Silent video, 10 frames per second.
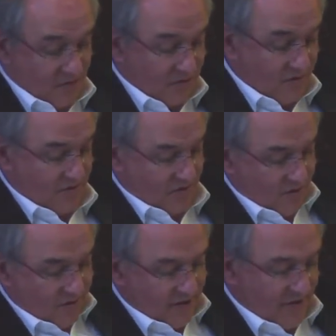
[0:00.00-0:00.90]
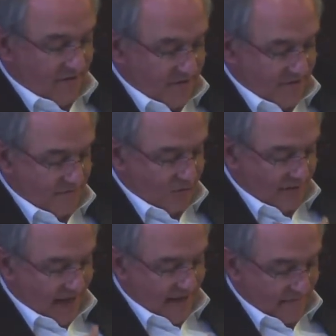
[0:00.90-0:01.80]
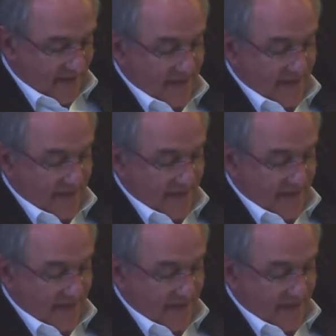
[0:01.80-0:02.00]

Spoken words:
a totally different ball game.